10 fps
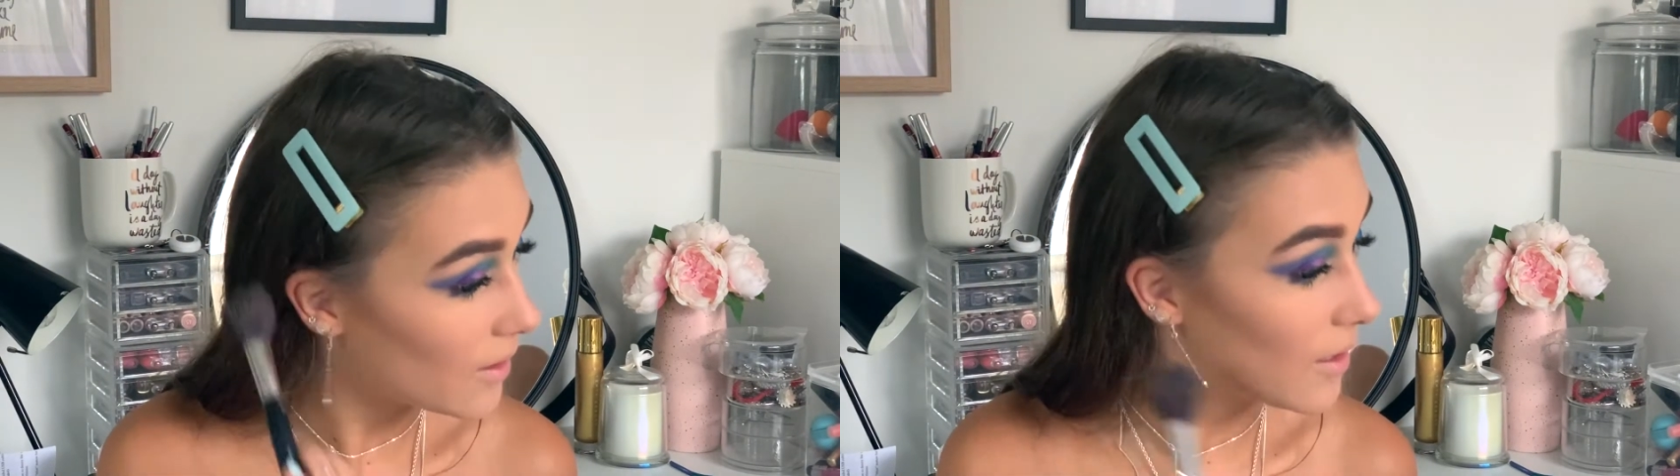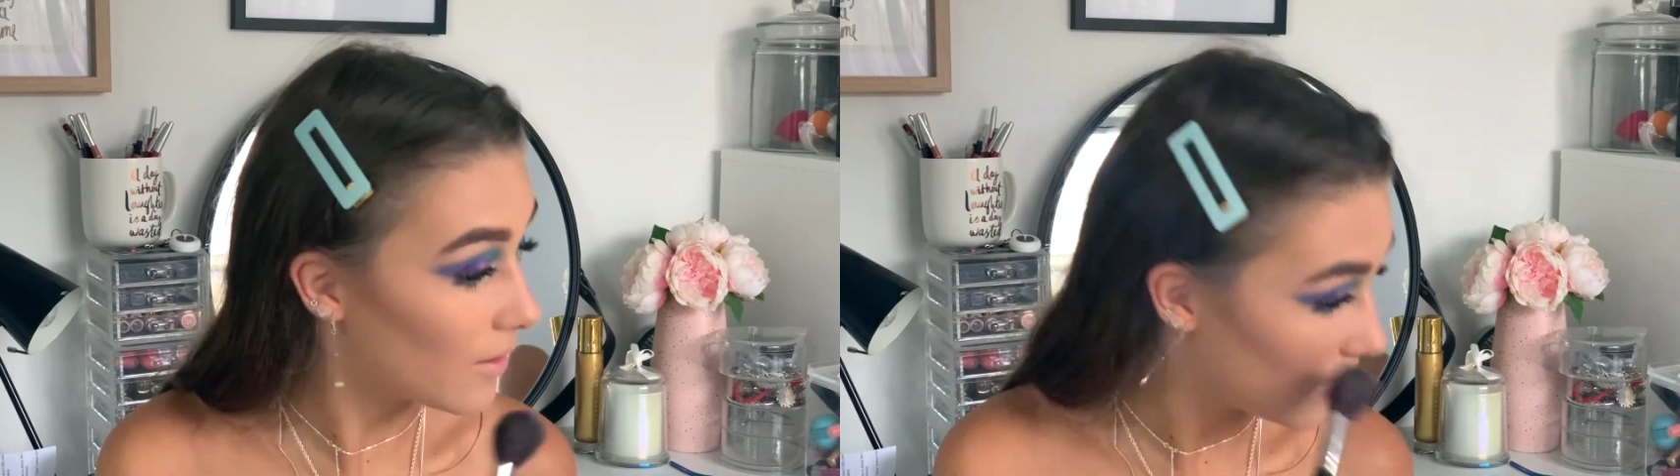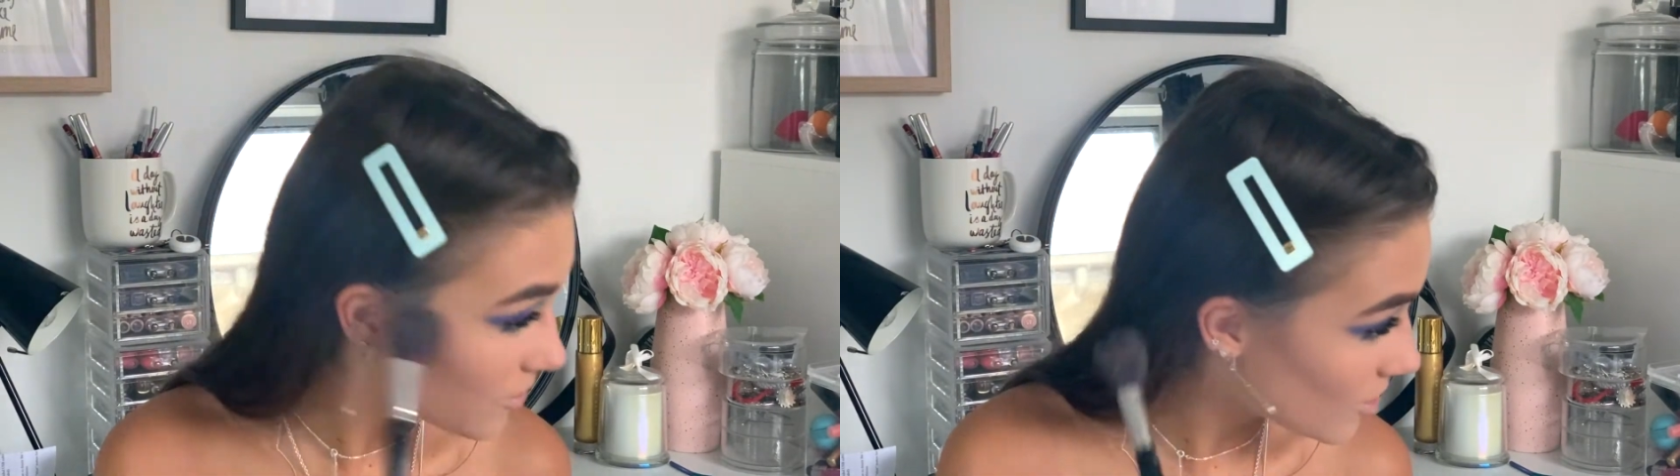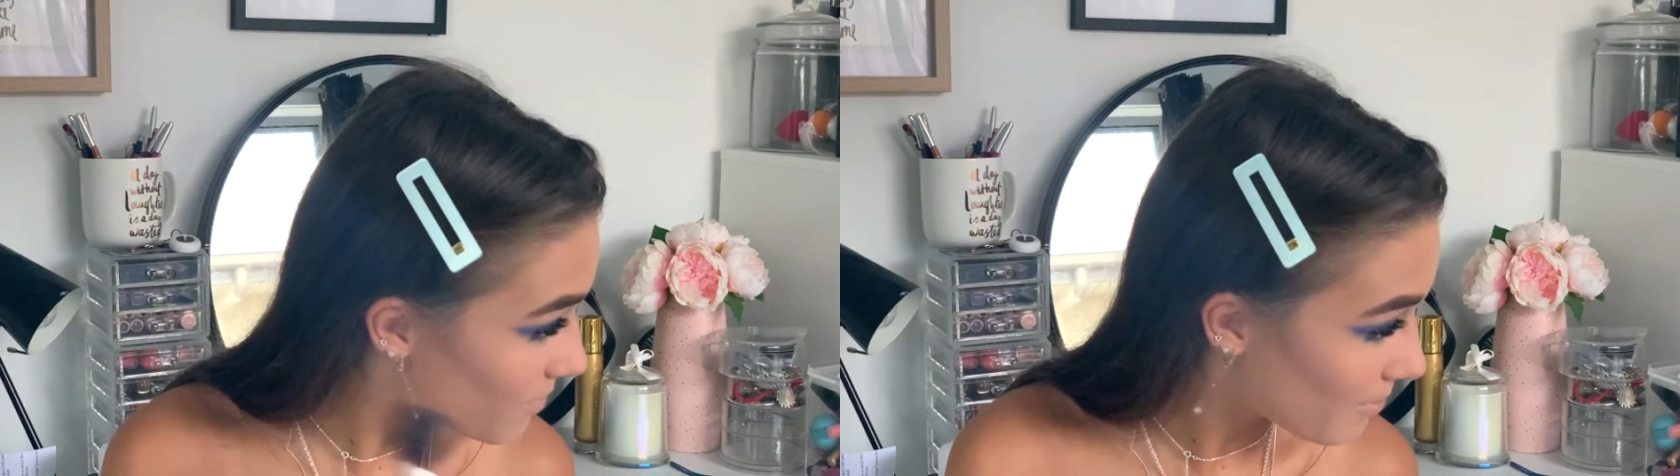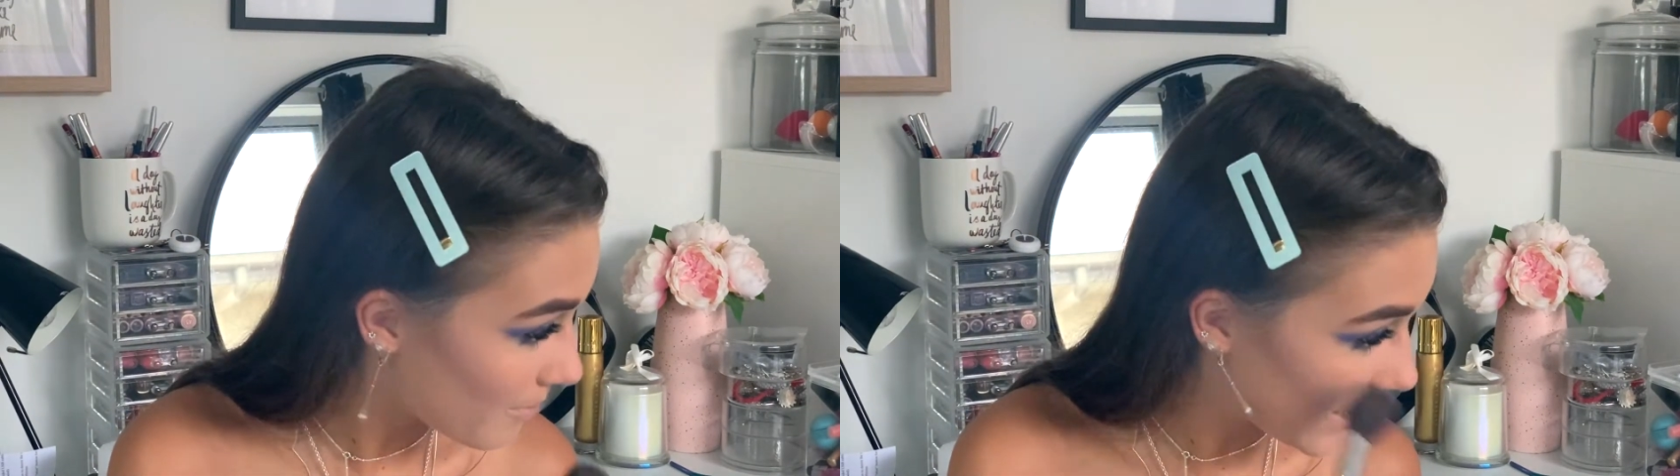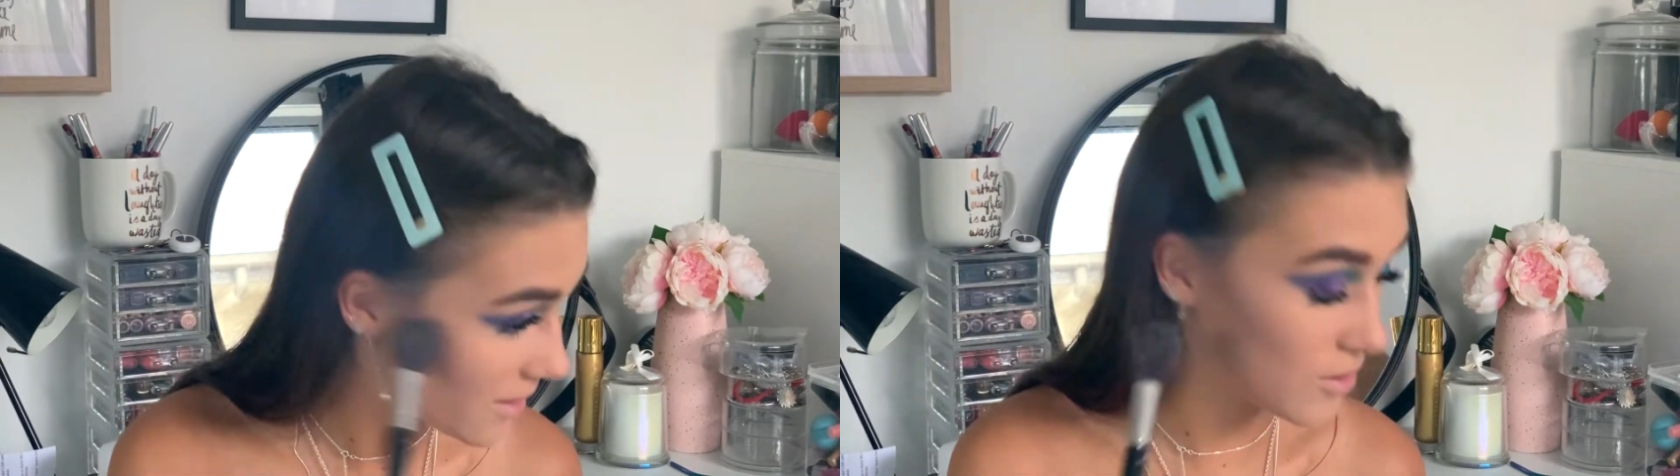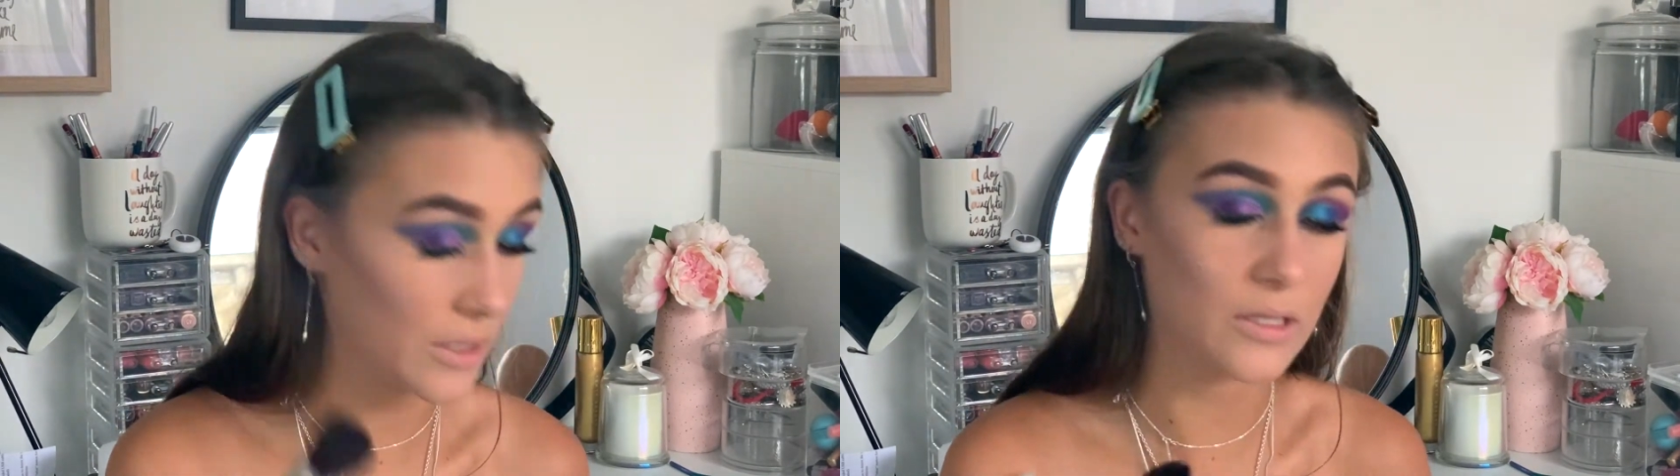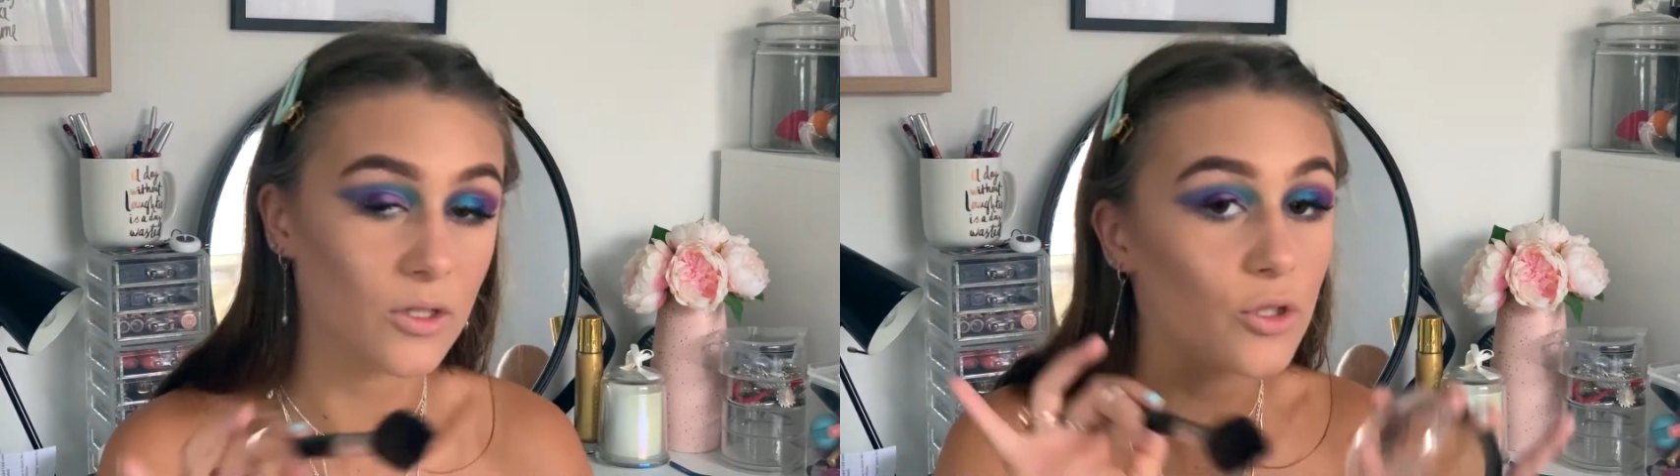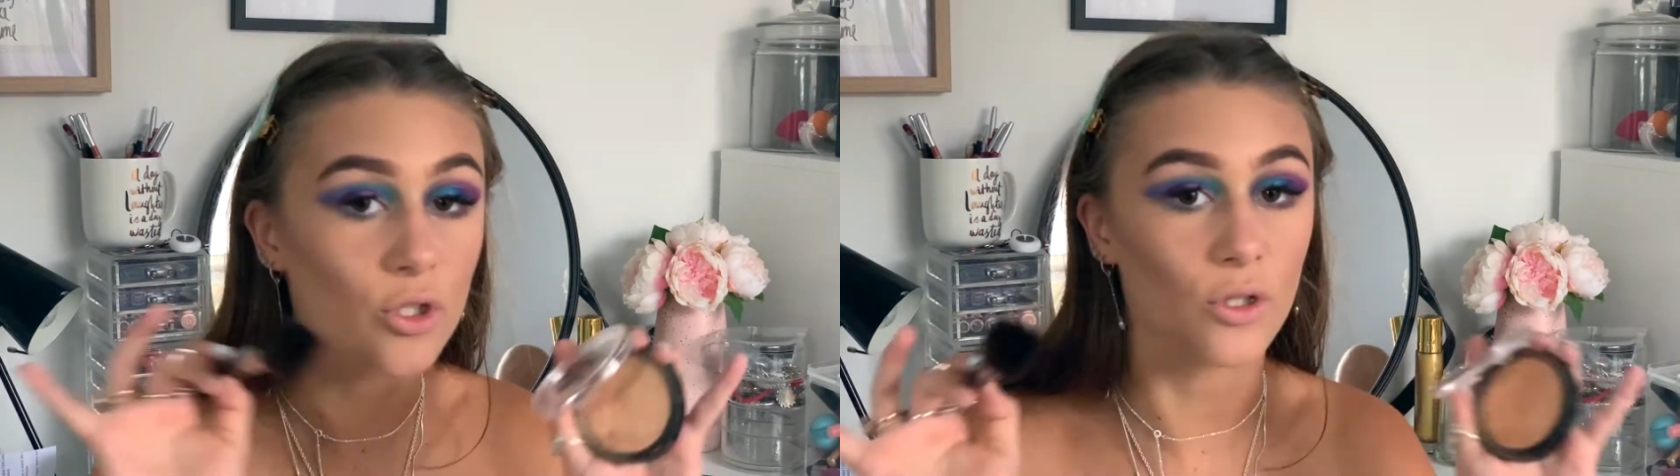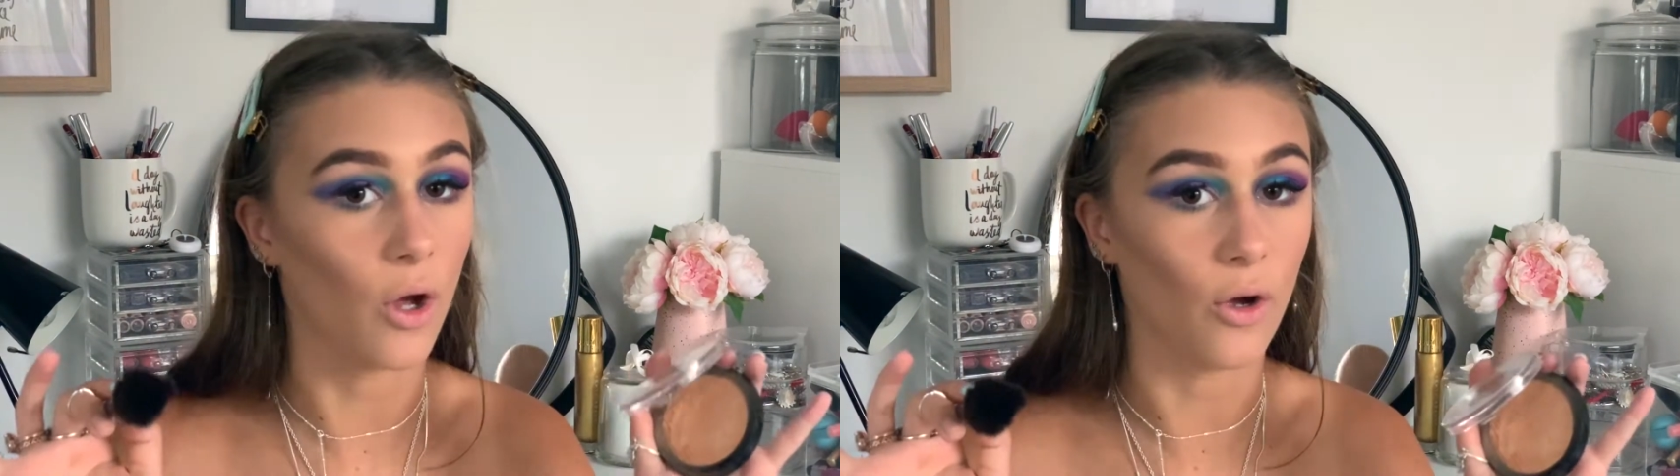and just makes the
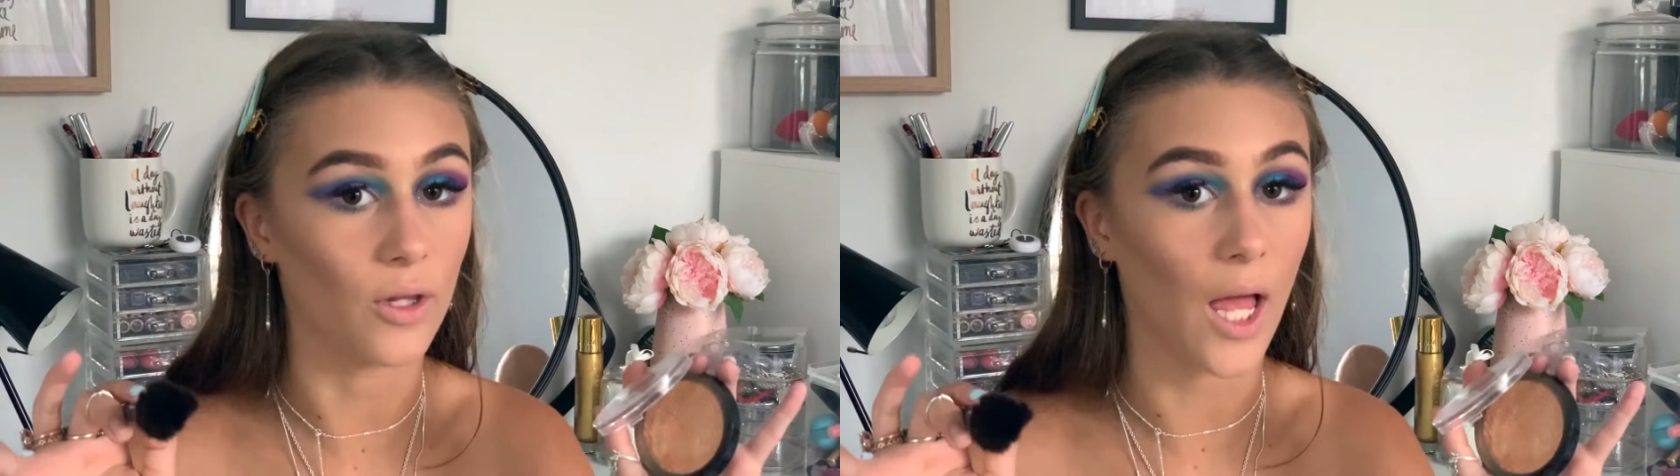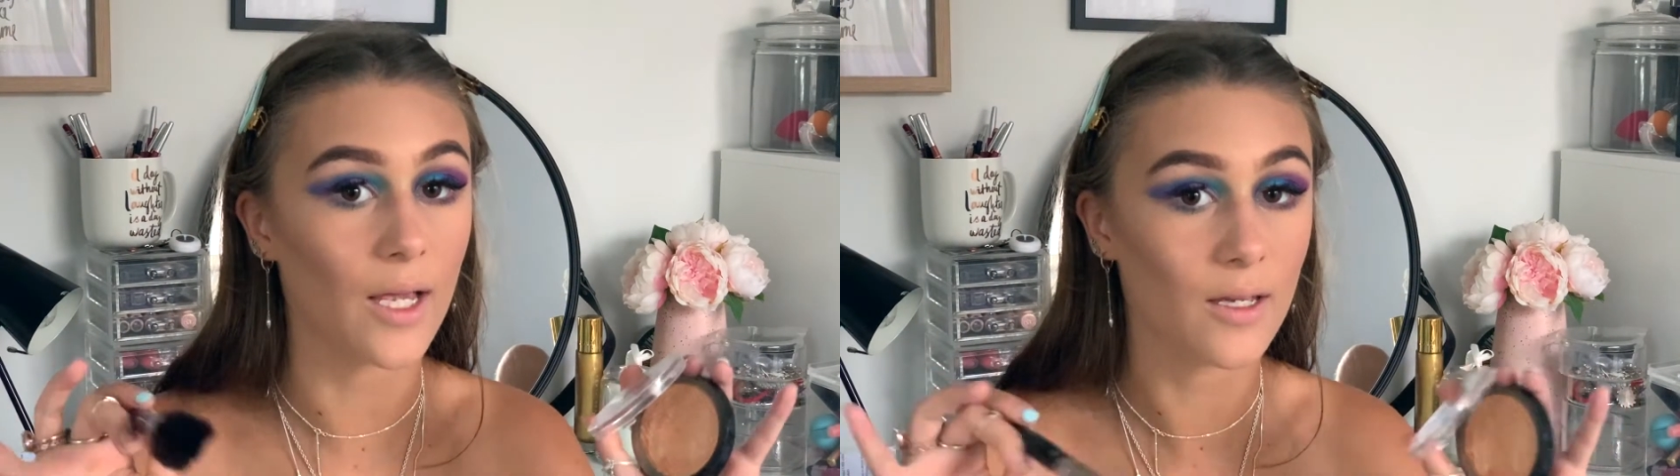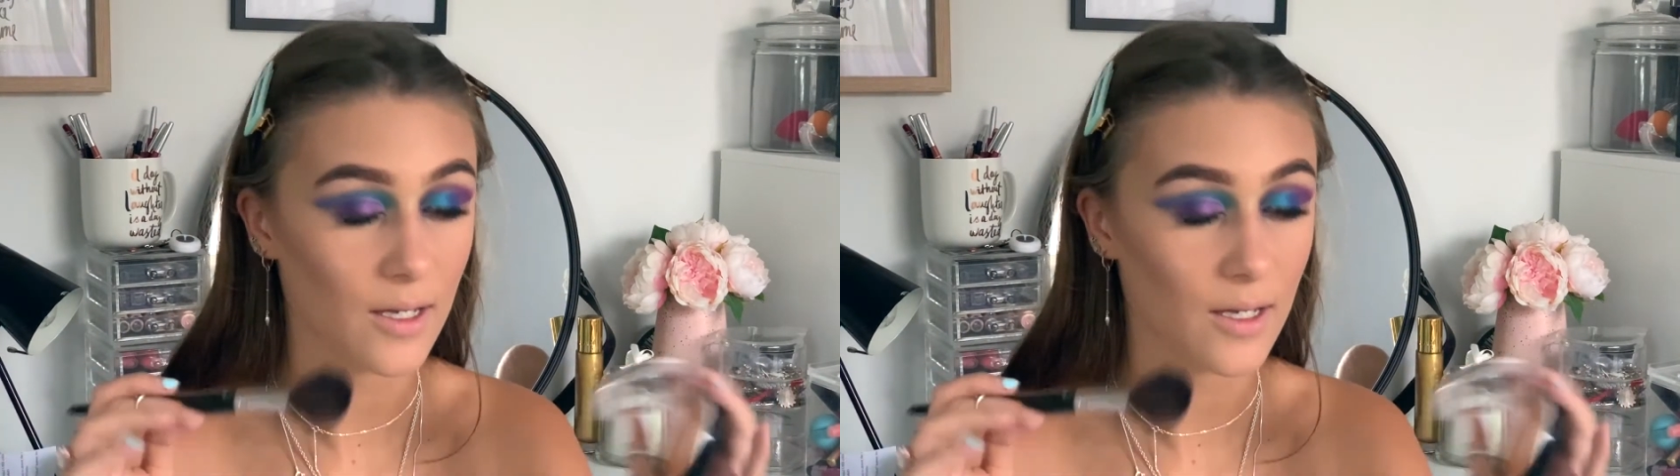glow, like